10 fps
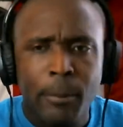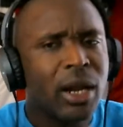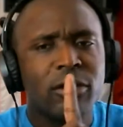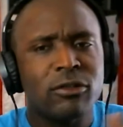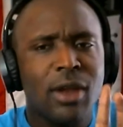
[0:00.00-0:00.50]
but
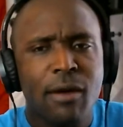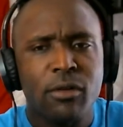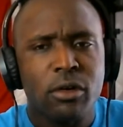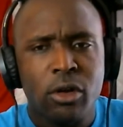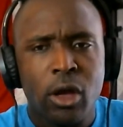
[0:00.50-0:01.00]
it's
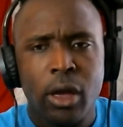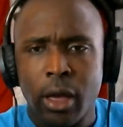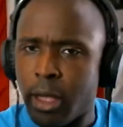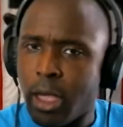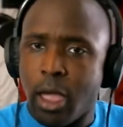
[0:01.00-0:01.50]
never
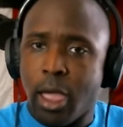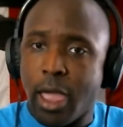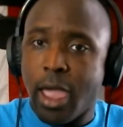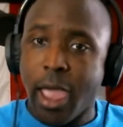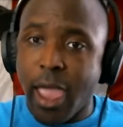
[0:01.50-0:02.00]

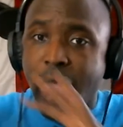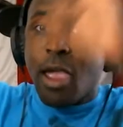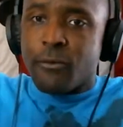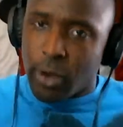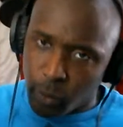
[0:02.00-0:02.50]

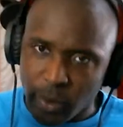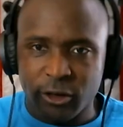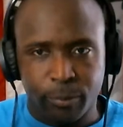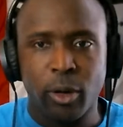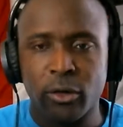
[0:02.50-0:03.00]
every
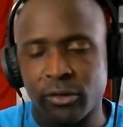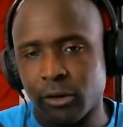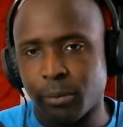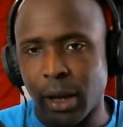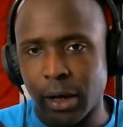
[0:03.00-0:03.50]
rich
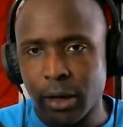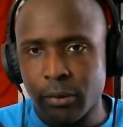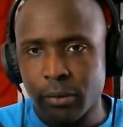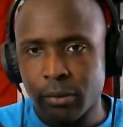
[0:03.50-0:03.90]
person's money.